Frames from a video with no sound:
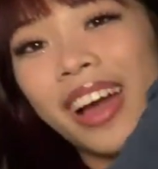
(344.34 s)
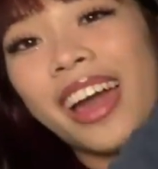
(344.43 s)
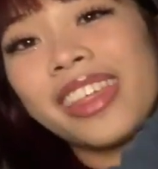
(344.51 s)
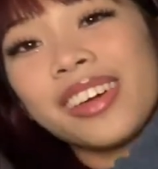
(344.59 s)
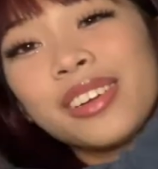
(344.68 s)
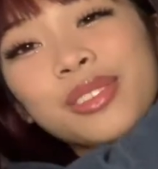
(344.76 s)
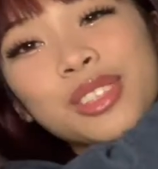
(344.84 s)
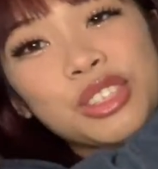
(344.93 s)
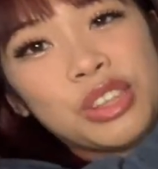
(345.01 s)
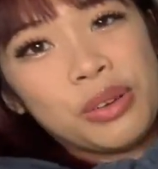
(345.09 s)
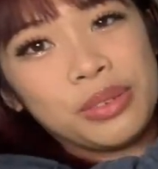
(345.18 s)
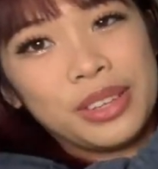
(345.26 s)
I thought it was
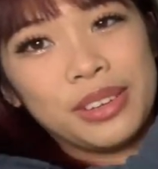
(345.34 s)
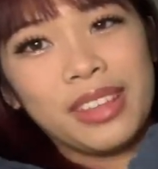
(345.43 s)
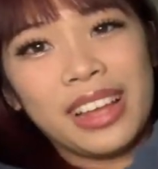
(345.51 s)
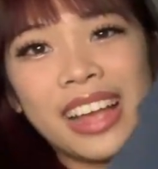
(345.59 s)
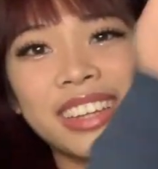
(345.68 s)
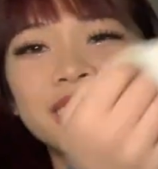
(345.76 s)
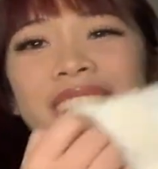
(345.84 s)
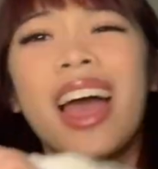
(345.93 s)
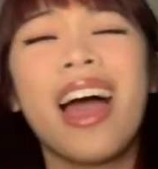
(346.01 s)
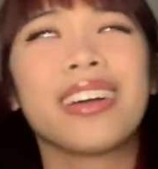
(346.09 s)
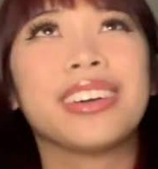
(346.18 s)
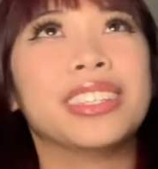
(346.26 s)
so cute, like I just
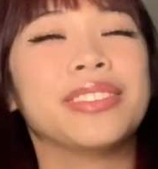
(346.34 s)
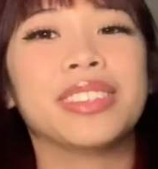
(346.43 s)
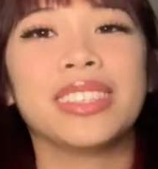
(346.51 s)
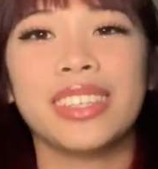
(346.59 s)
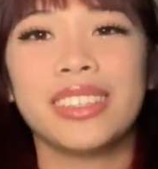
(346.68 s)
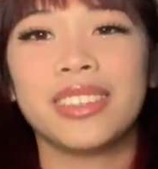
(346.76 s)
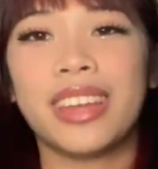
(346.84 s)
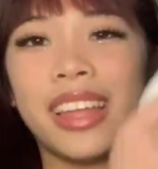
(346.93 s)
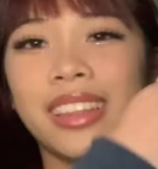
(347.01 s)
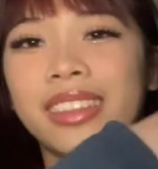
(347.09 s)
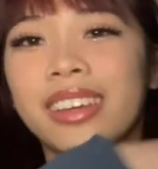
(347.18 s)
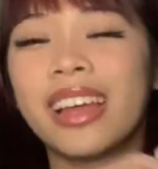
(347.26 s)
couldn't resist. Okay,
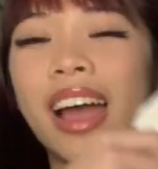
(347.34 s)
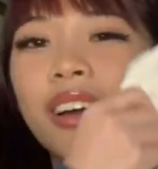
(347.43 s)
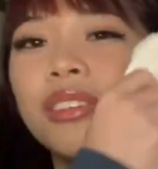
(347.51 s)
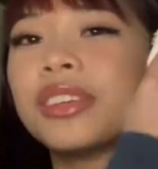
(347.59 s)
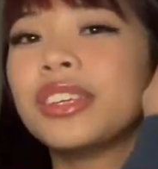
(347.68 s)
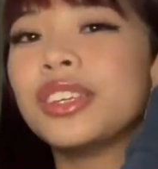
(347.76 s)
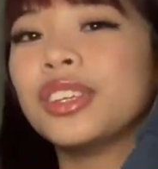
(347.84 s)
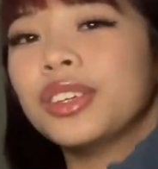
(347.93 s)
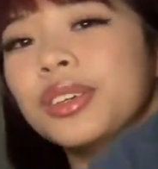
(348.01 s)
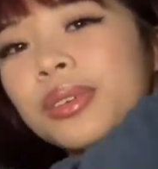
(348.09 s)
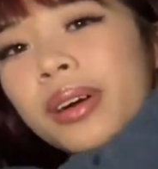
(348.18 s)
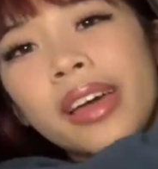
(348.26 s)
look how
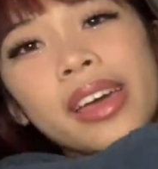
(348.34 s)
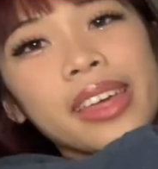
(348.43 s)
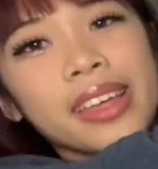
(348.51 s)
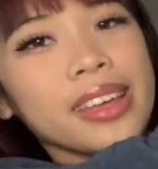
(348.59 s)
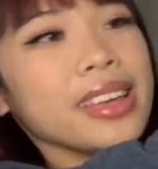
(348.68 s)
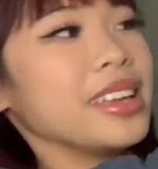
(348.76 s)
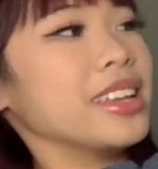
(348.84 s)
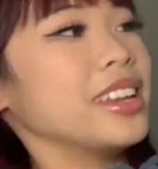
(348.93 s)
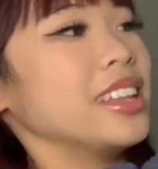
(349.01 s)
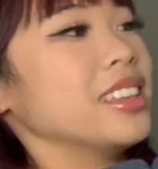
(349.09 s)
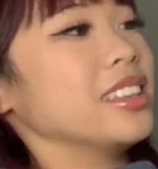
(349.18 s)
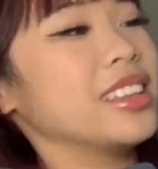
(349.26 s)
cute
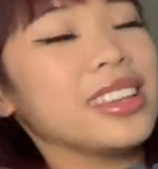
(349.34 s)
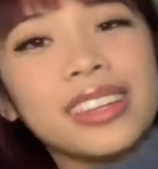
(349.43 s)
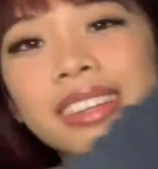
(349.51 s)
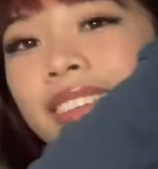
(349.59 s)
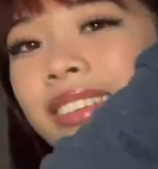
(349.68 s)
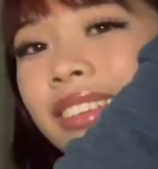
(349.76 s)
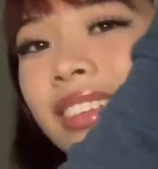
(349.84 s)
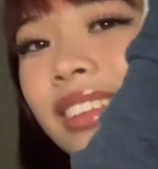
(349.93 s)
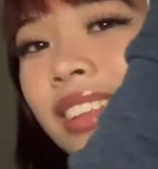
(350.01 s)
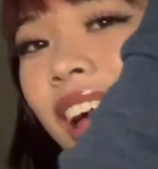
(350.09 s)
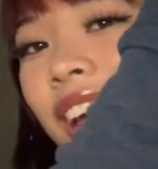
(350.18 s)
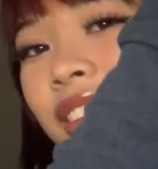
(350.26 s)
it,
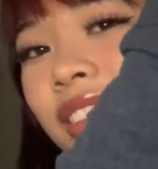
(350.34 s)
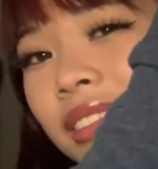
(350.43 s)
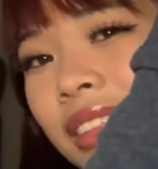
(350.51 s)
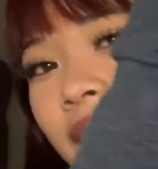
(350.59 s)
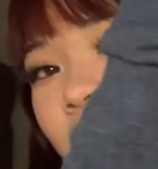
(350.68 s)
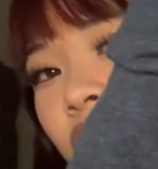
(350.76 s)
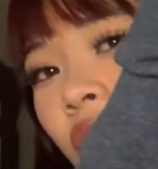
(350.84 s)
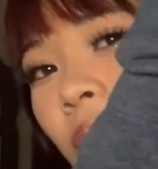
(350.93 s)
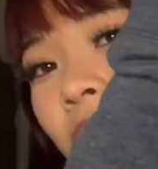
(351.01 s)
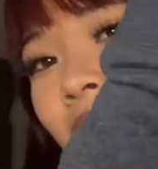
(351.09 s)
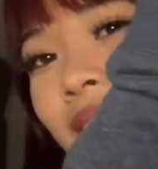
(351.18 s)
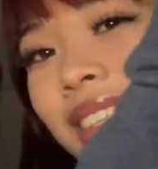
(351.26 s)
I don't know, like no
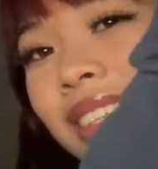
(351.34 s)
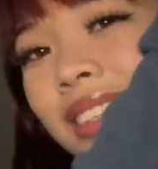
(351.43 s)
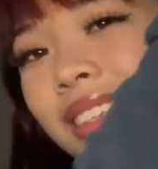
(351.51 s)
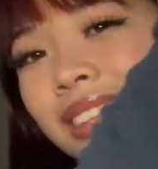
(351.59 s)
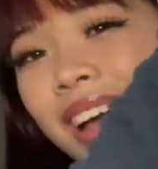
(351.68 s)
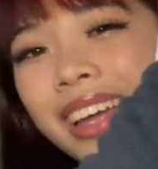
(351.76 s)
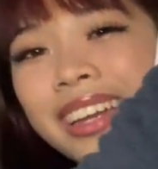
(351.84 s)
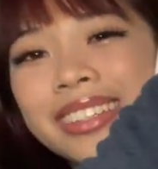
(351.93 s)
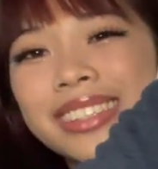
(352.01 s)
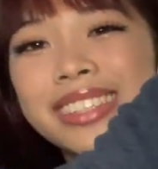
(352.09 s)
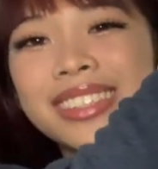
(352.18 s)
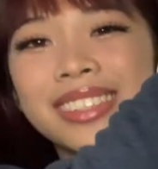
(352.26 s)
one has this design,
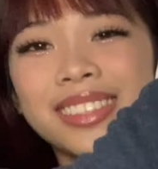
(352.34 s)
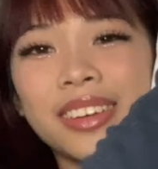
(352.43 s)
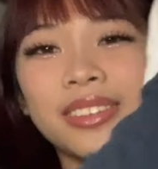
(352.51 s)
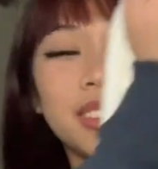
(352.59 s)
isn't it so